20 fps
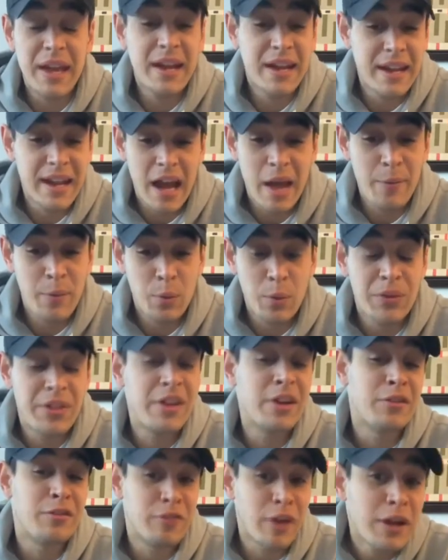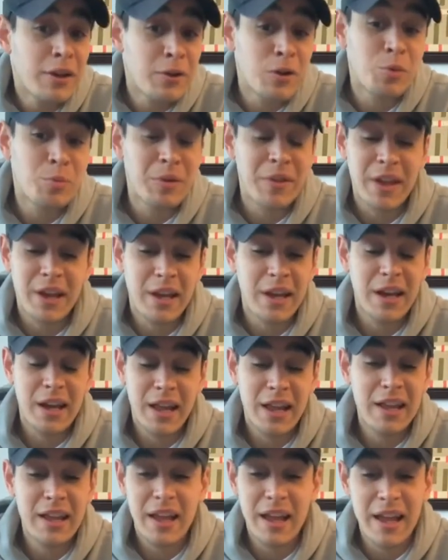happen within a friend group, and that can,
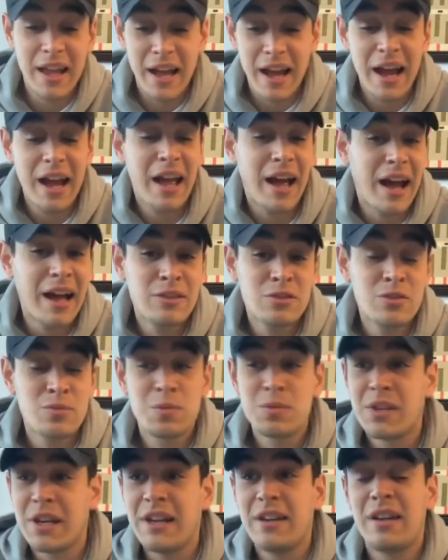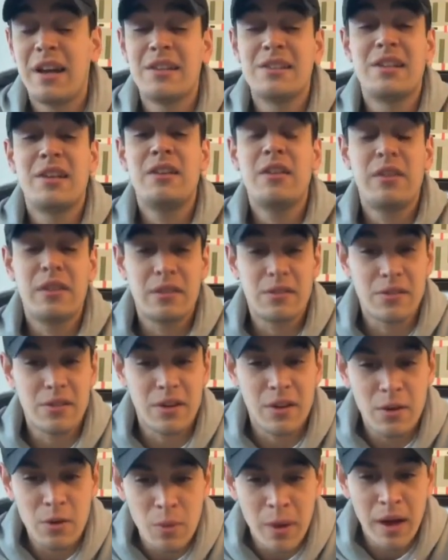like, I just was analyzing other things. I was like,
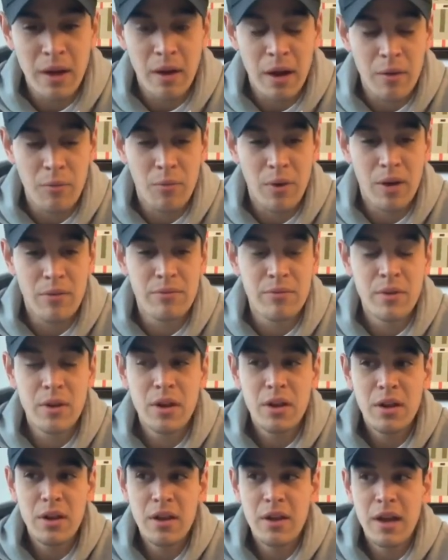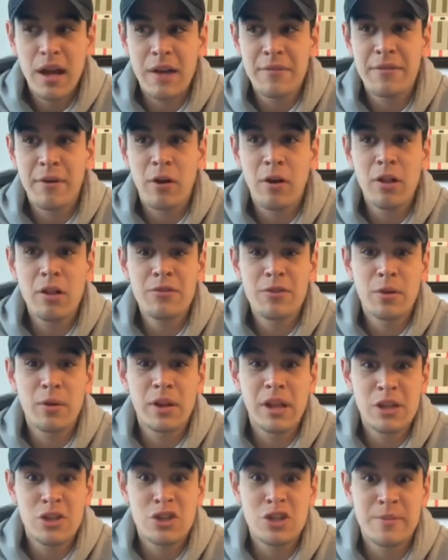oh wow, have all of the
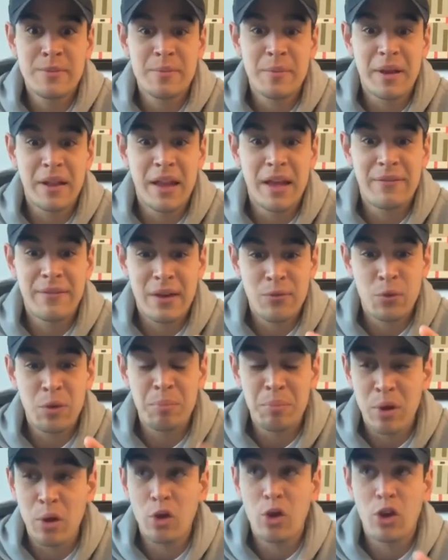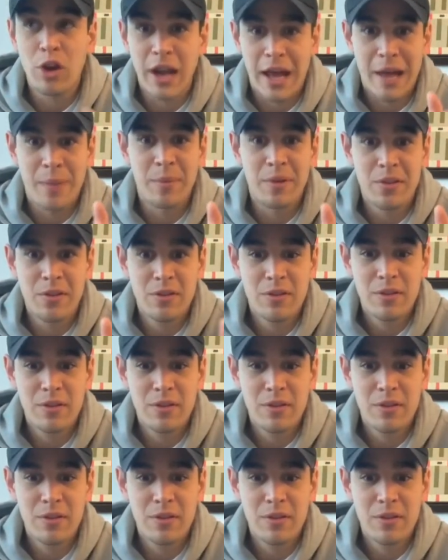relationships in my life, have we built good habits?